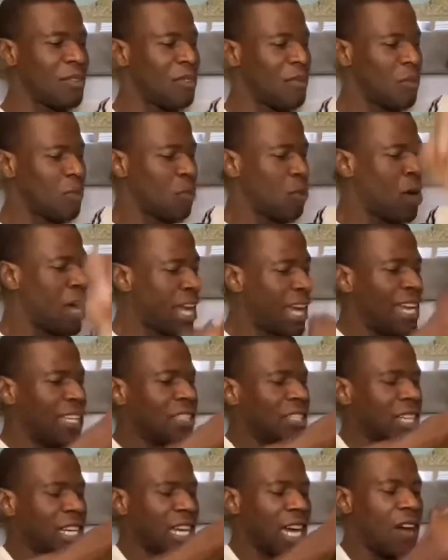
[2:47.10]
Work it
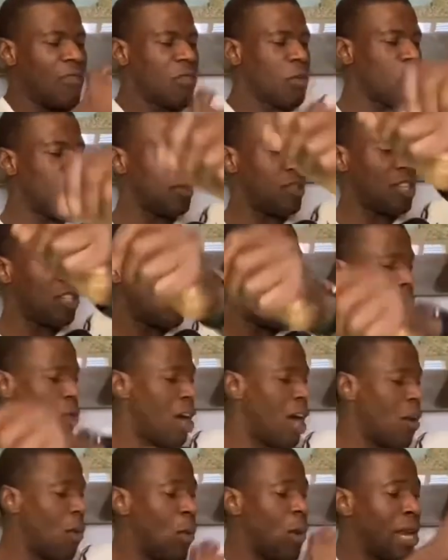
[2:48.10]
to a comfortable position where
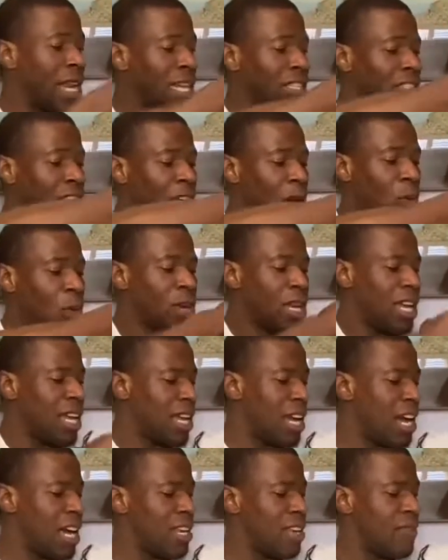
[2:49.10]
I want it. So I want it in
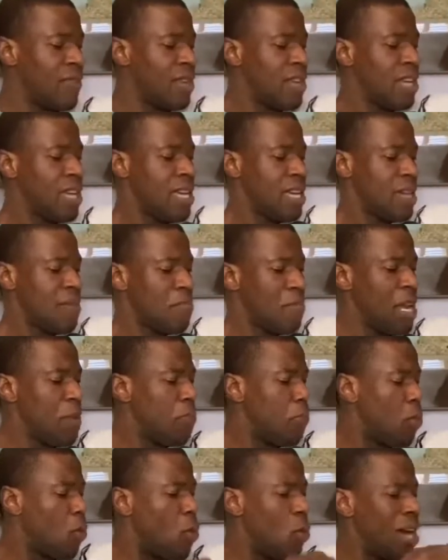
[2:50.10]
kind of
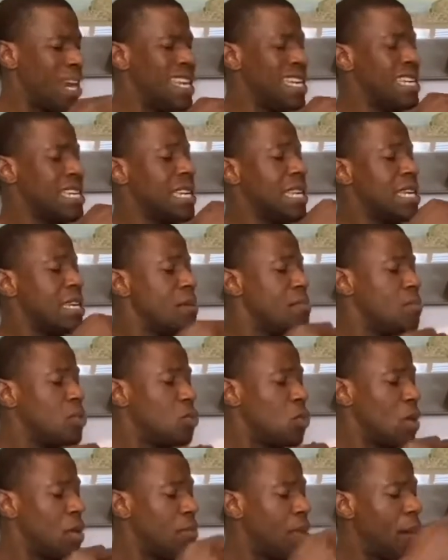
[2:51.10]
midpoint
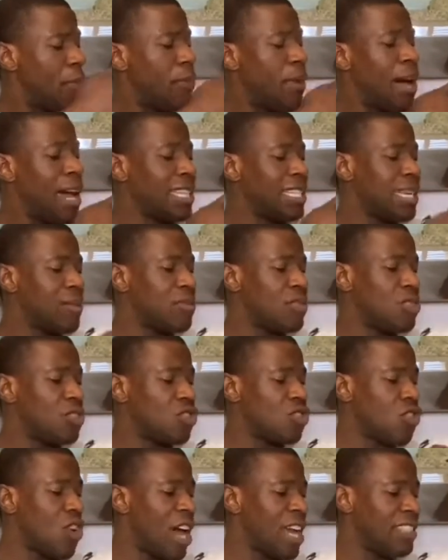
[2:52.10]
between my biceps and
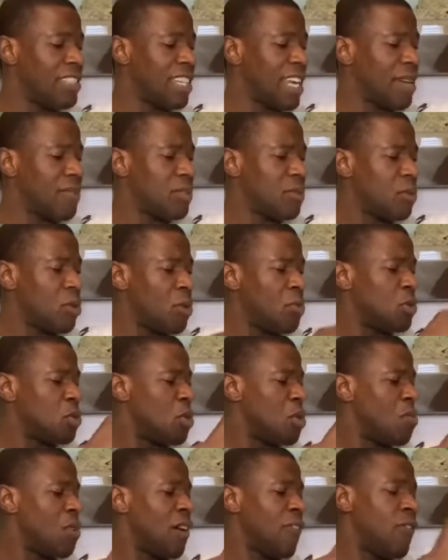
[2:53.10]
triceps, or
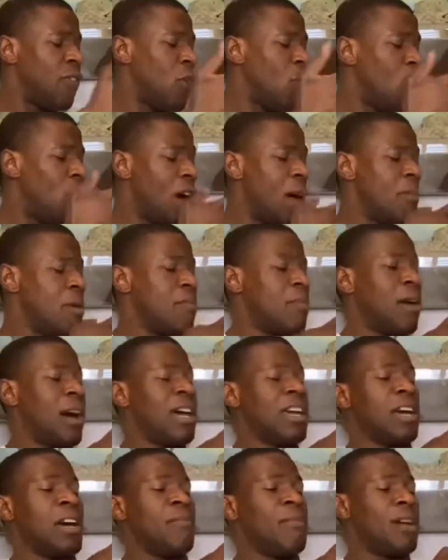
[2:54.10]
between my forearm
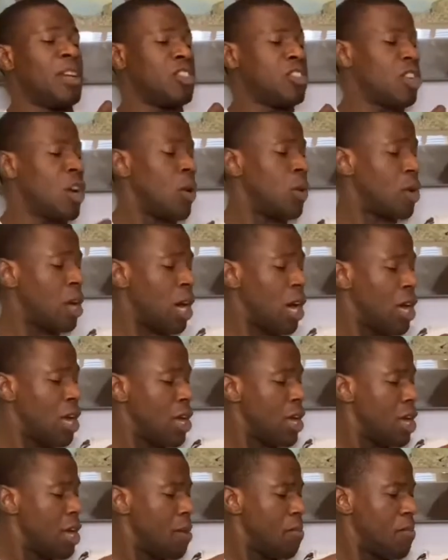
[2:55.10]
and my shoulder,
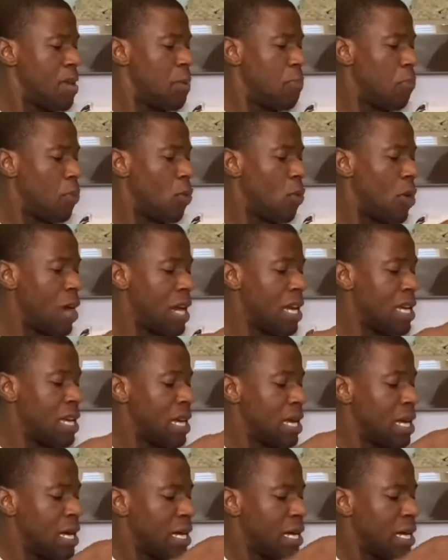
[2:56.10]
midpoint.